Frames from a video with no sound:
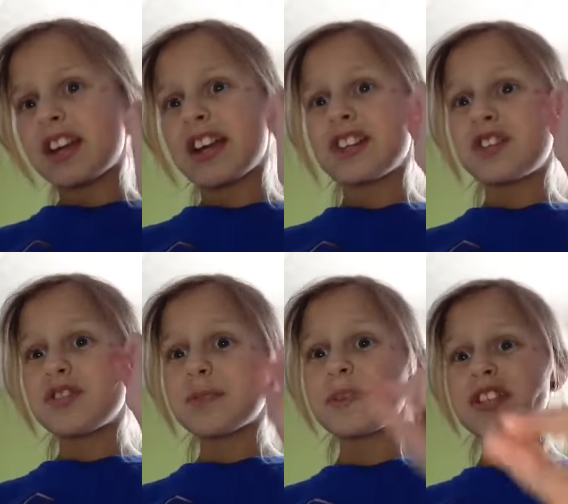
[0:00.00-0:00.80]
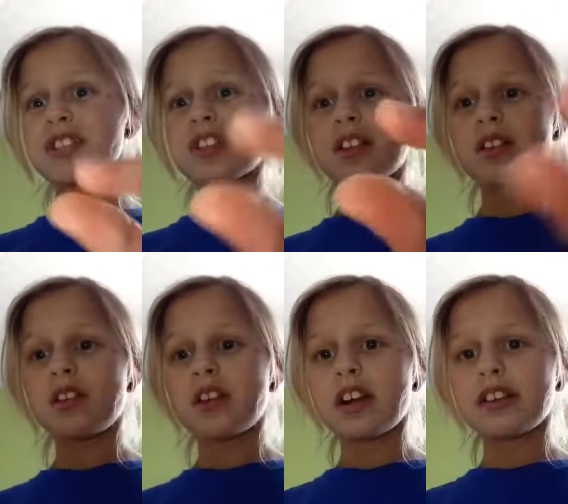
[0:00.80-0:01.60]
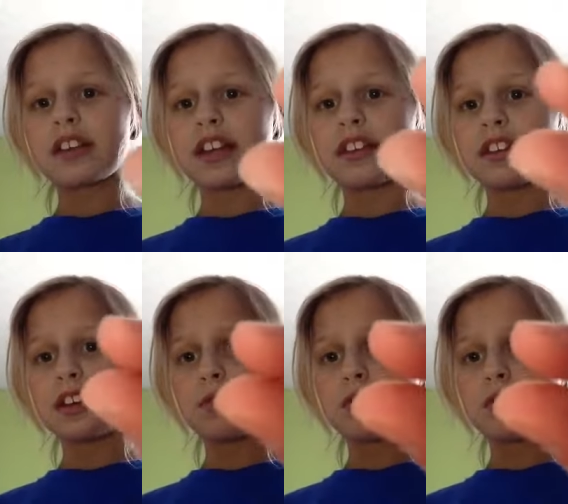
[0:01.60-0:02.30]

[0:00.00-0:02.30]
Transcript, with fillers: It used to be just a little line like that